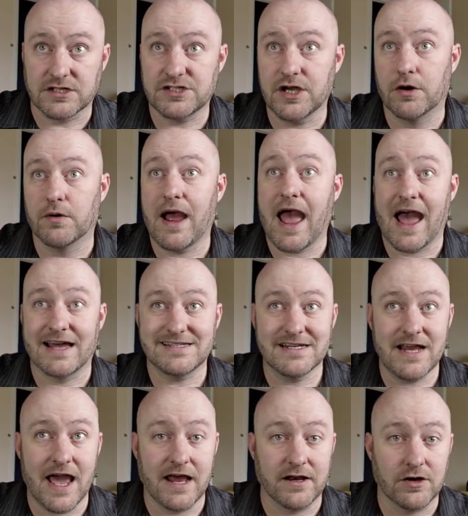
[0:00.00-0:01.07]
So as
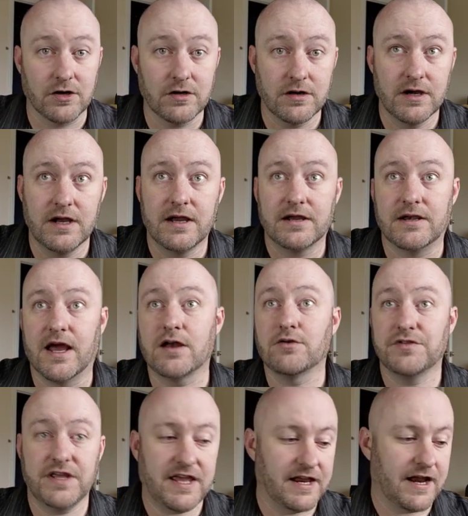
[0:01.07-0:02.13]
an editor, not
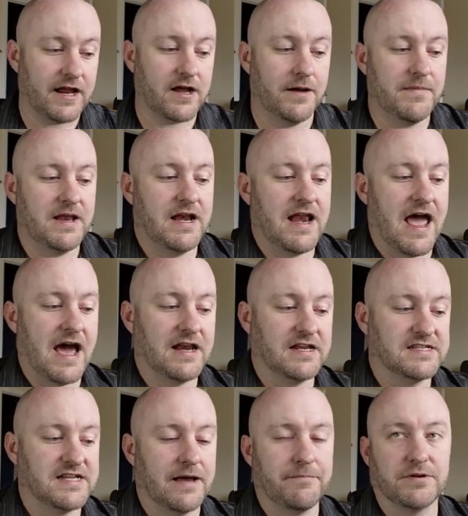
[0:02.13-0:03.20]
only can I come in and add
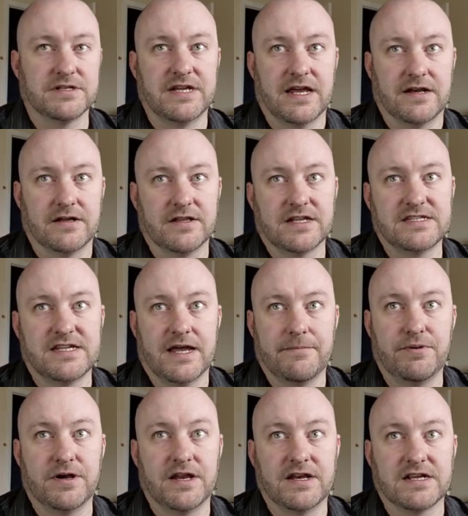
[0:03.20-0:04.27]
example data, let's say I
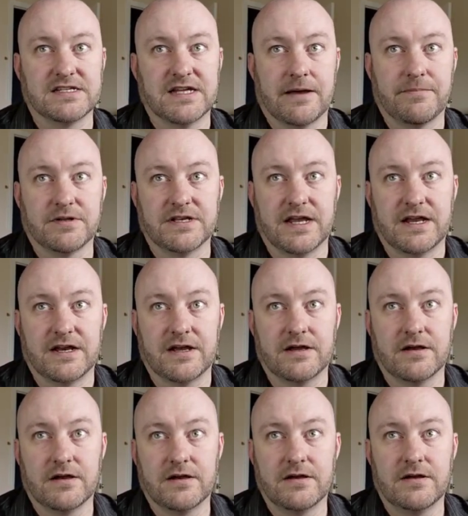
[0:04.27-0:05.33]
put in example data,
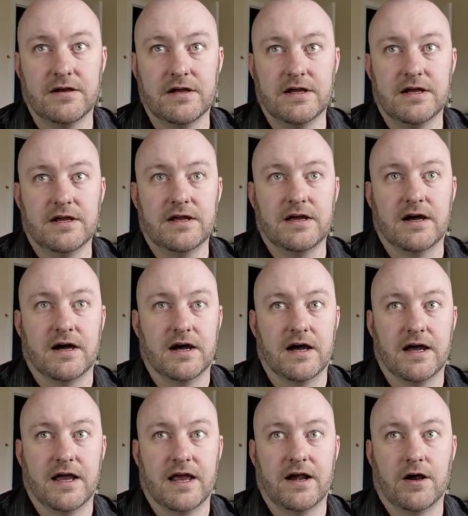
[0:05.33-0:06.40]

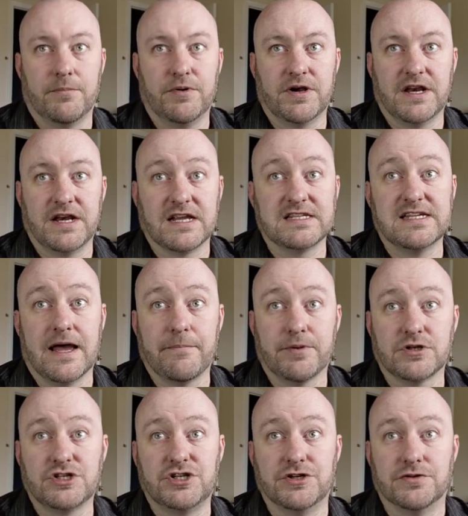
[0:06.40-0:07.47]
uh, and I'll put in
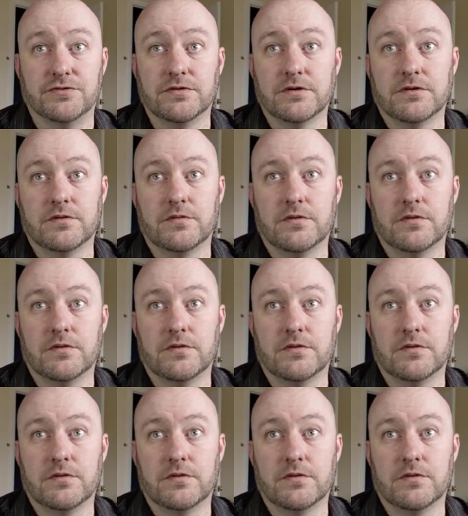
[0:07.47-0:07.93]
example two.